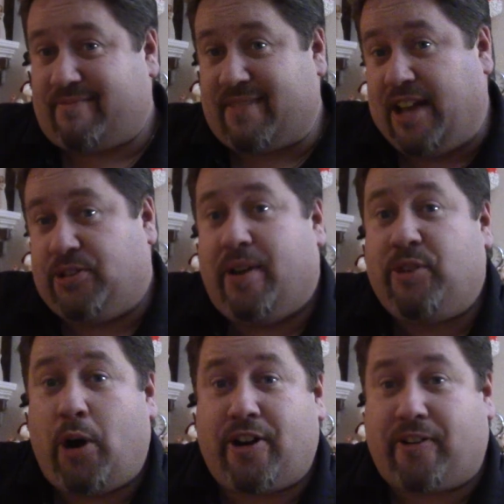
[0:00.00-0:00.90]
I still have
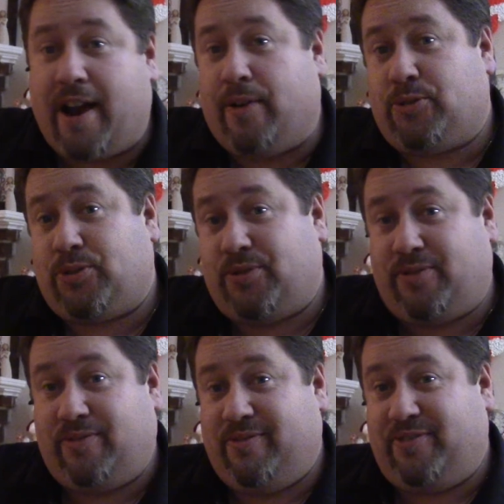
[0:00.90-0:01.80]
the autographs
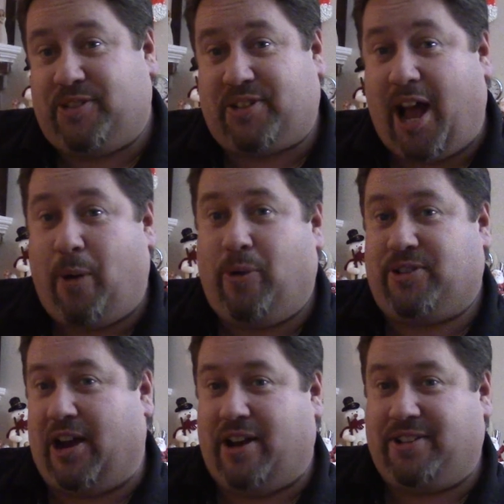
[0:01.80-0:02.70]
for Star Wars.
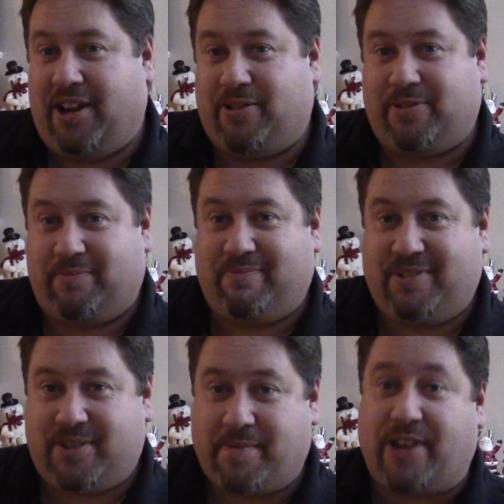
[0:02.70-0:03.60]
And I got some
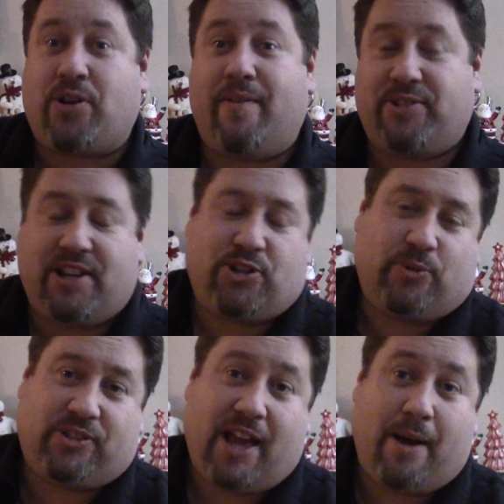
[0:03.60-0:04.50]
nice conversation
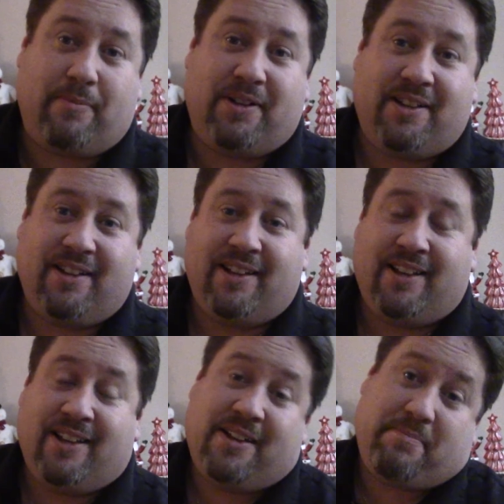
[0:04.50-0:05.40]
with them
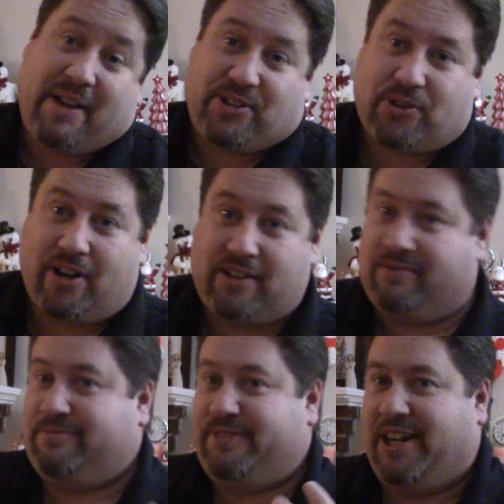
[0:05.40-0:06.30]
based
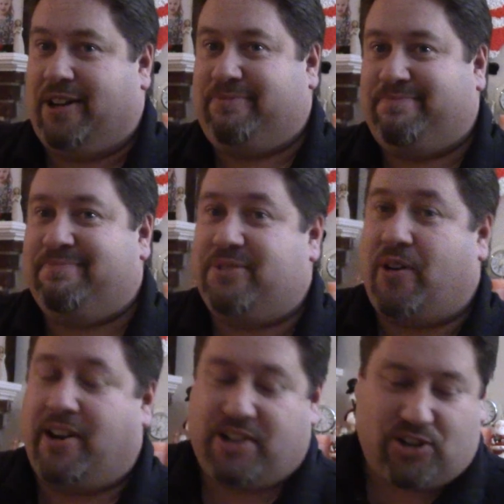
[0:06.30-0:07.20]
on their
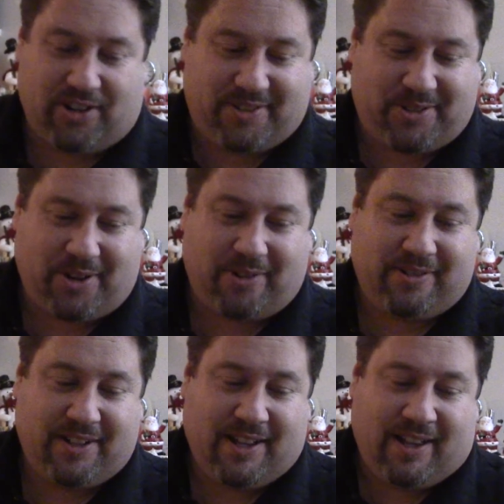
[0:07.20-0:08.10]
auditions. So
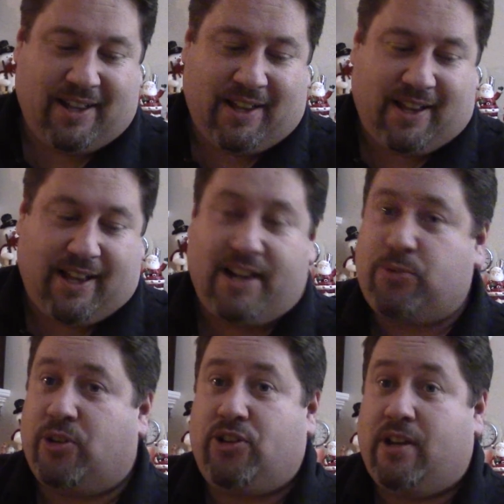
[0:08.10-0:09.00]
it is
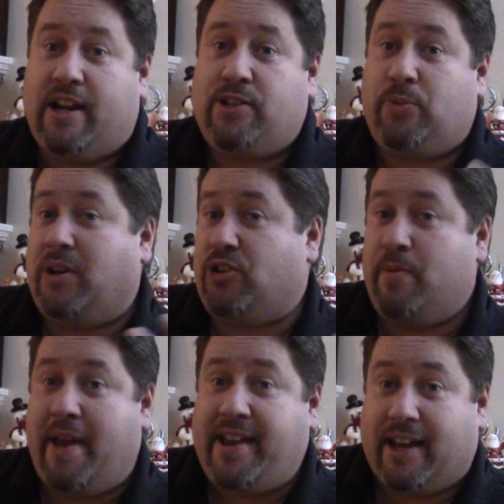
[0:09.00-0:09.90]
what you
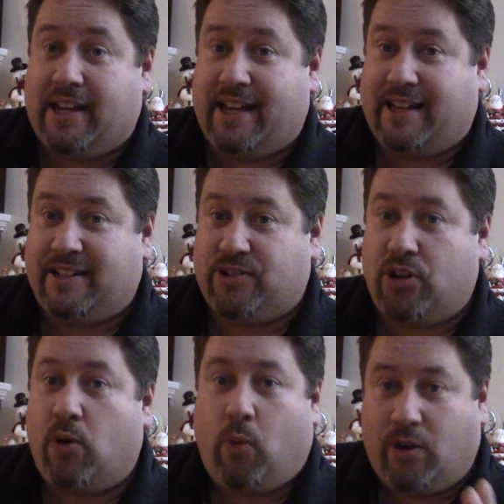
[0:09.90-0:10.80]
make it, and there's
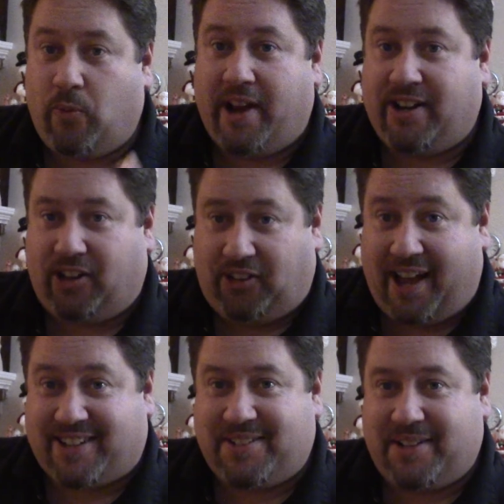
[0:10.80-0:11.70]
no one way to
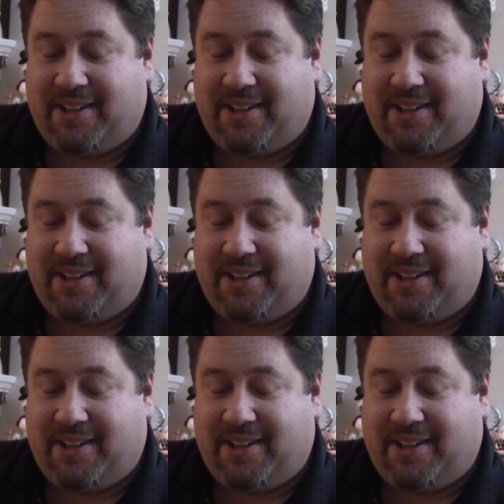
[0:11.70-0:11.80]
collect.